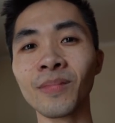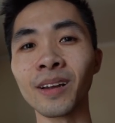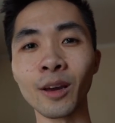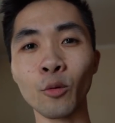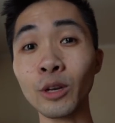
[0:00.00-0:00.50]

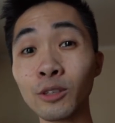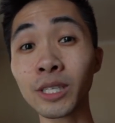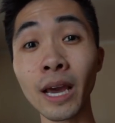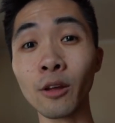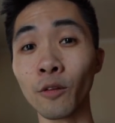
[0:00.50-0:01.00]
like when you
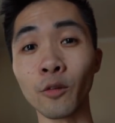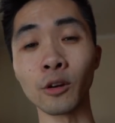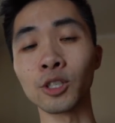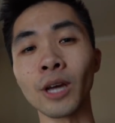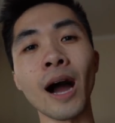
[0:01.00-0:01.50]
scale your
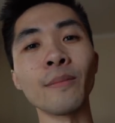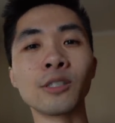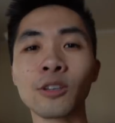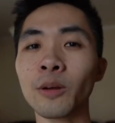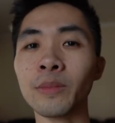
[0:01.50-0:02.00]
first time,
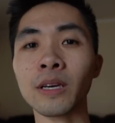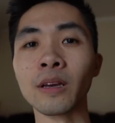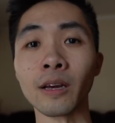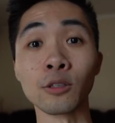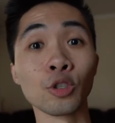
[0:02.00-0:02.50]
it's gonna
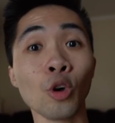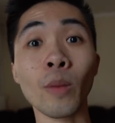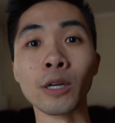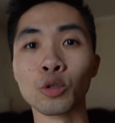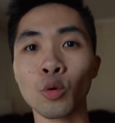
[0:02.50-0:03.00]
be like so
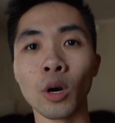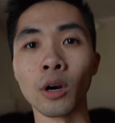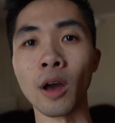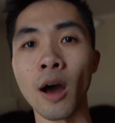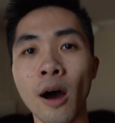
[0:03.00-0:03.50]
much
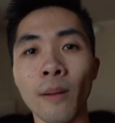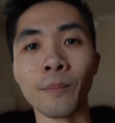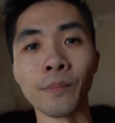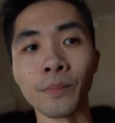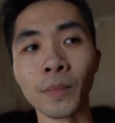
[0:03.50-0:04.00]
work.
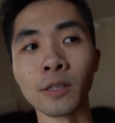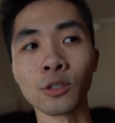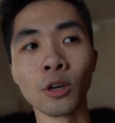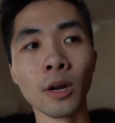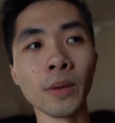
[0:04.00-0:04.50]
Um,
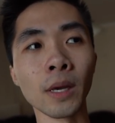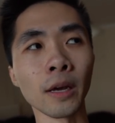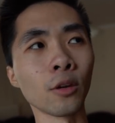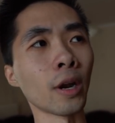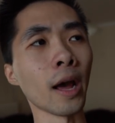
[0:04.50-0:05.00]
it's gonna be
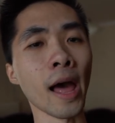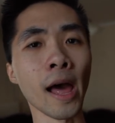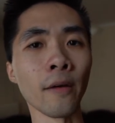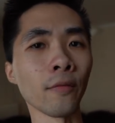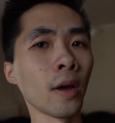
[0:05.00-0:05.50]
like you're gonna
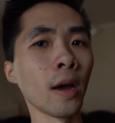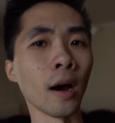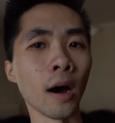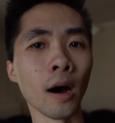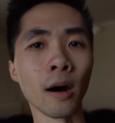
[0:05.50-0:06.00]
have
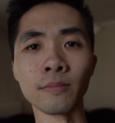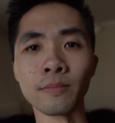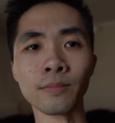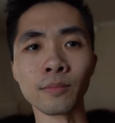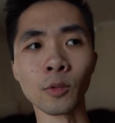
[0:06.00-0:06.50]

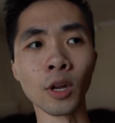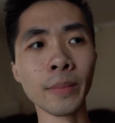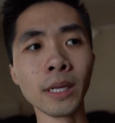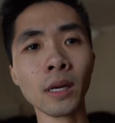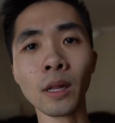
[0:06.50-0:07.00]
um, you're gonna
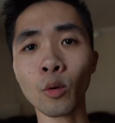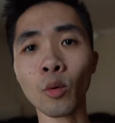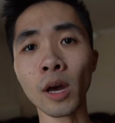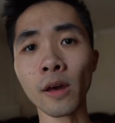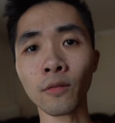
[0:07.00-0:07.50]
be dealing
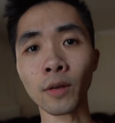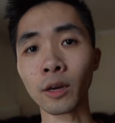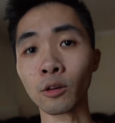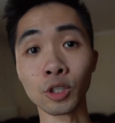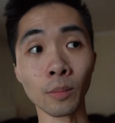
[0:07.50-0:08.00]
with
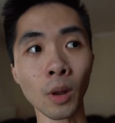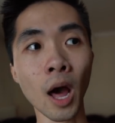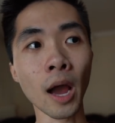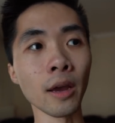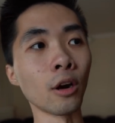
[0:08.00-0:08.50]
like your
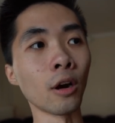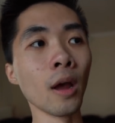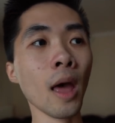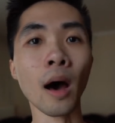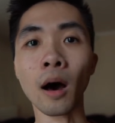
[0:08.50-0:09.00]

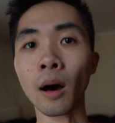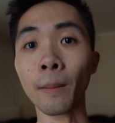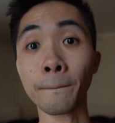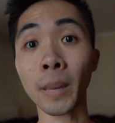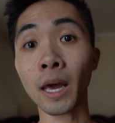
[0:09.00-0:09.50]
supplier, uh,
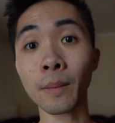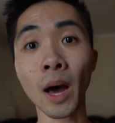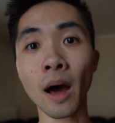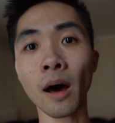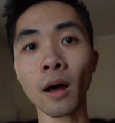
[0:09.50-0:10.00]

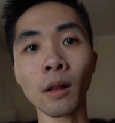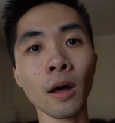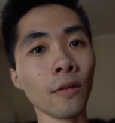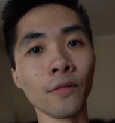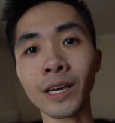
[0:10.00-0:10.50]
PayPal,
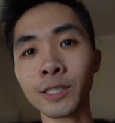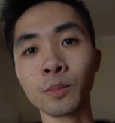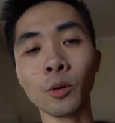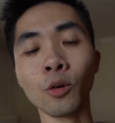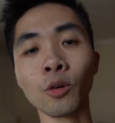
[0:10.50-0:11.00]

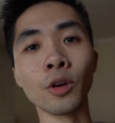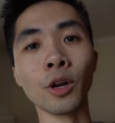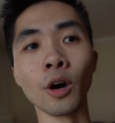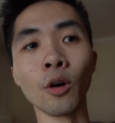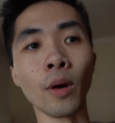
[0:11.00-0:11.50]
Facebook, you
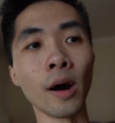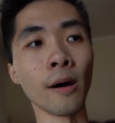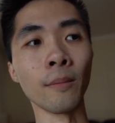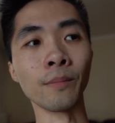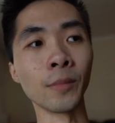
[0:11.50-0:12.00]
know,
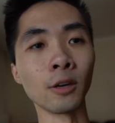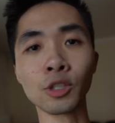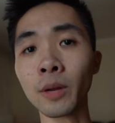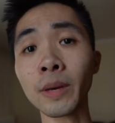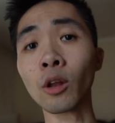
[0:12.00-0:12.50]
um,
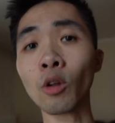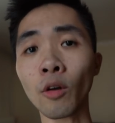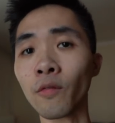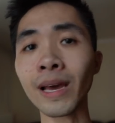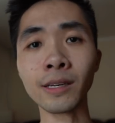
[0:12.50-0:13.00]
there's gonna be a lot
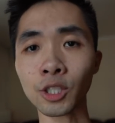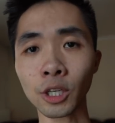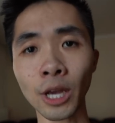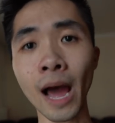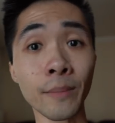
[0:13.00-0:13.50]
of things
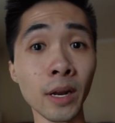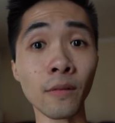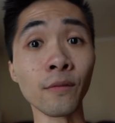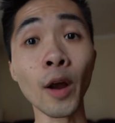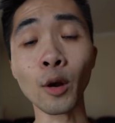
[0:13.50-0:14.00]
just
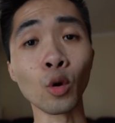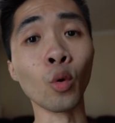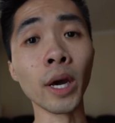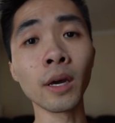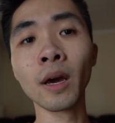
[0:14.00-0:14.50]
happening very
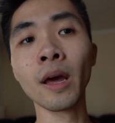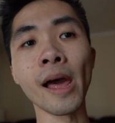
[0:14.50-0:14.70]
quick.